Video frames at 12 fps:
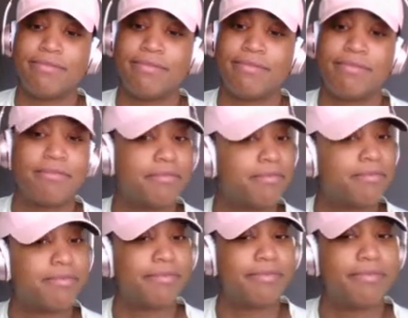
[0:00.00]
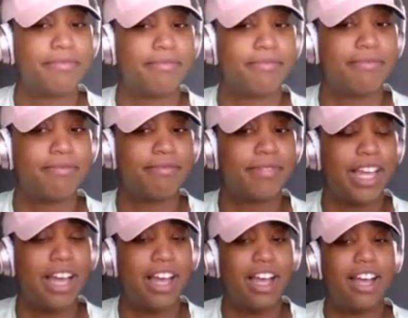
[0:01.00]

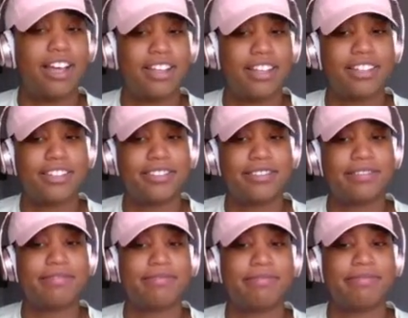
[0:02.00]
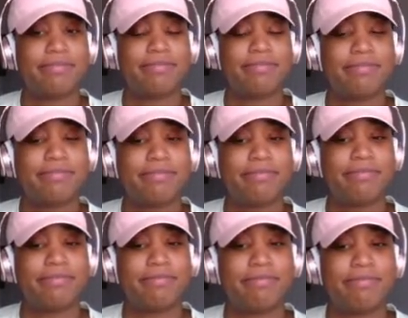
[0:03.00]

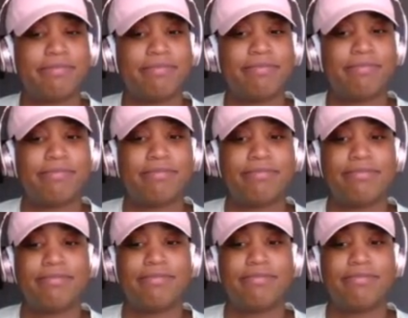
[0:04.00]
(not speaking)